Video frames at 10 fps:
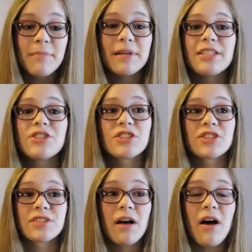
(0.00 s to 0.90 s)
My teacher
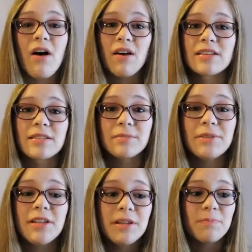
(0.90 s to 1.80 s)
is
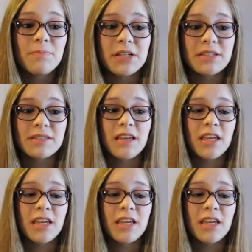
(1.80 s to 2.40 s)
awesome because